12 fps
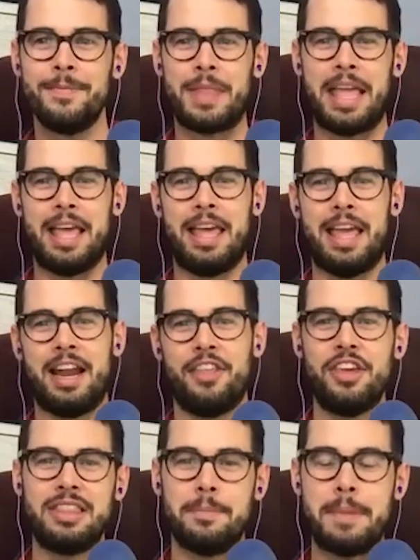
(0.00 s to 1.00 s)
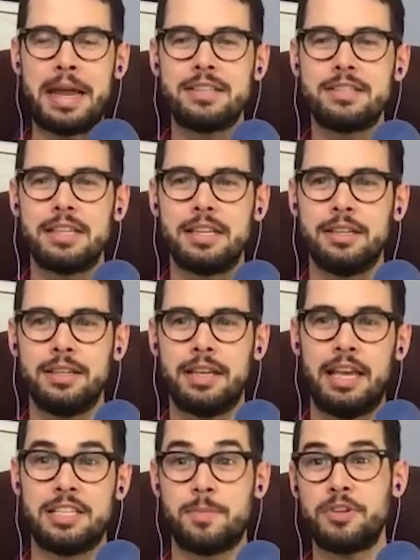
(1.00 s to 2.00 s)
And I think that medicine,
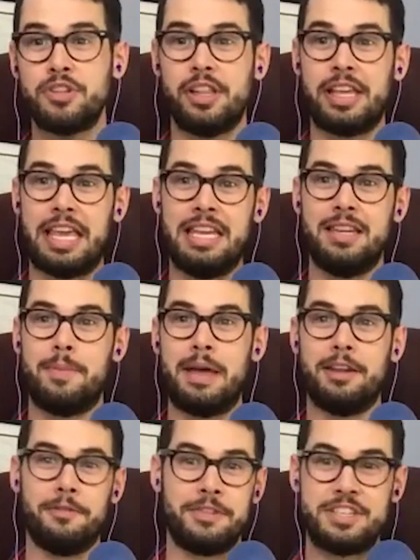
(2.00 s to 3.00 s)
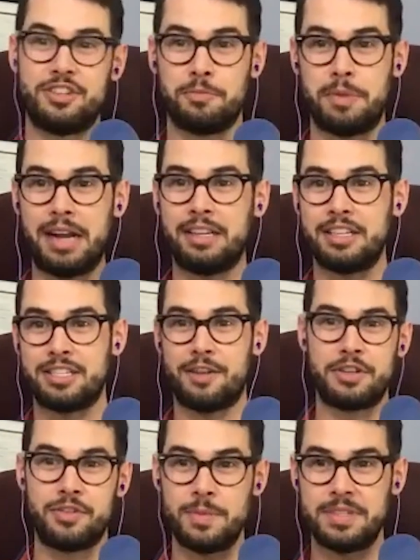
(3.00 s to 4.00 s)
especially like independent physician practice,
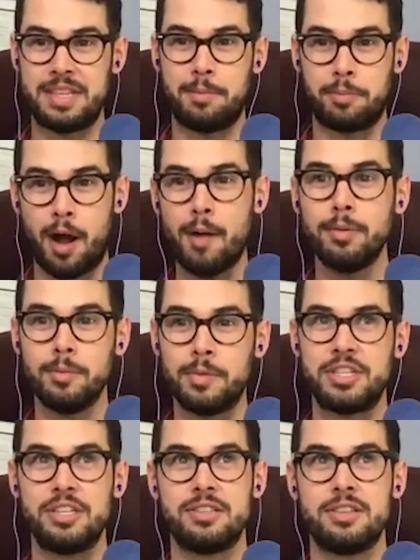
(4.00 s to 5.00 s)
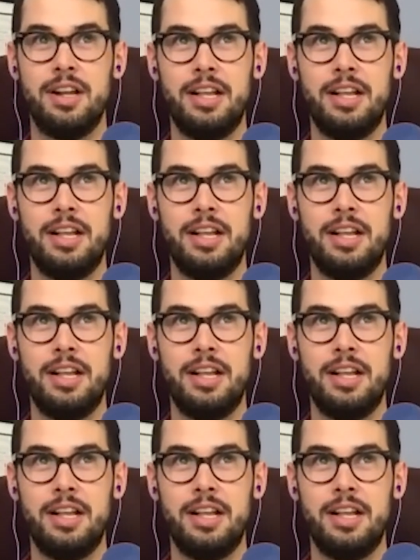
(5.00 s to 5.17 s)
suffers from the same problem, which is